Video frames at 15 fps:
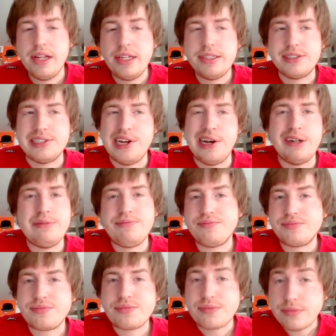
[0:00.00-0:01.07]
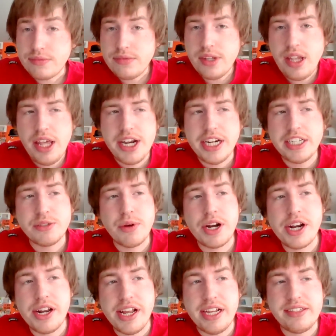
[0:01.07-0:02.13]
So it is what
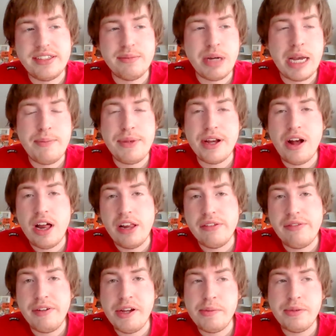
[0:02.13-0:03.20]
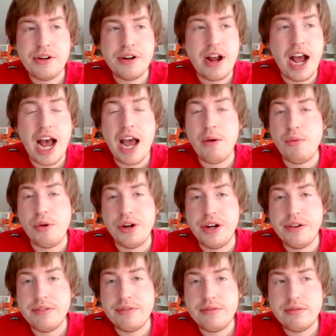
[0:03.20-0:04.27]
it is. He might be a Hall of Famer. I wouldn't.